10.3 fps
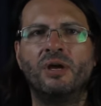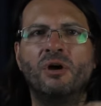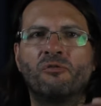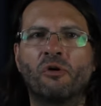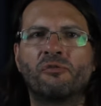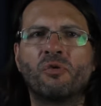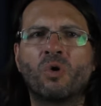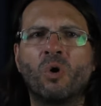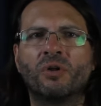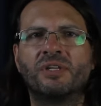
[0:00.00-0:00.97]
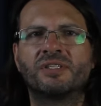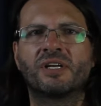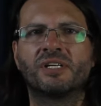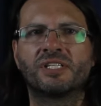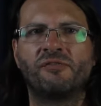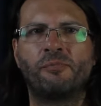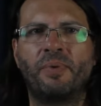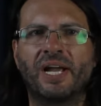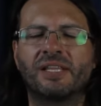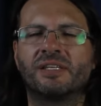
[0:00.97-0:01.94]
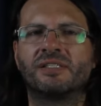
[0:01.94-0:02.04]
For Foucault, discursive
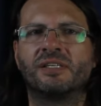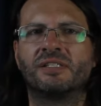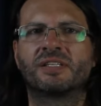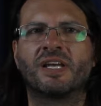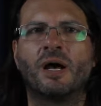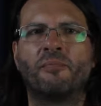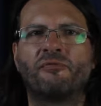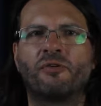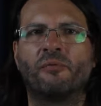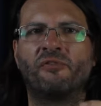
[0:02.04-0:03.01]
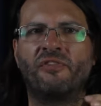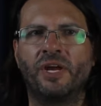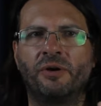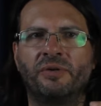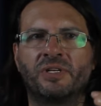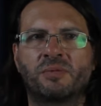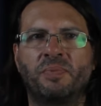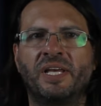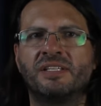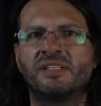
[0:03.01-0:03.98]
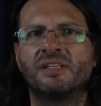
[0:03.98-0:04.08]
practices come from various
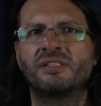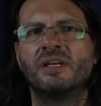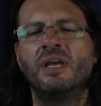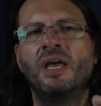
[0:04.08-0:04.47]
places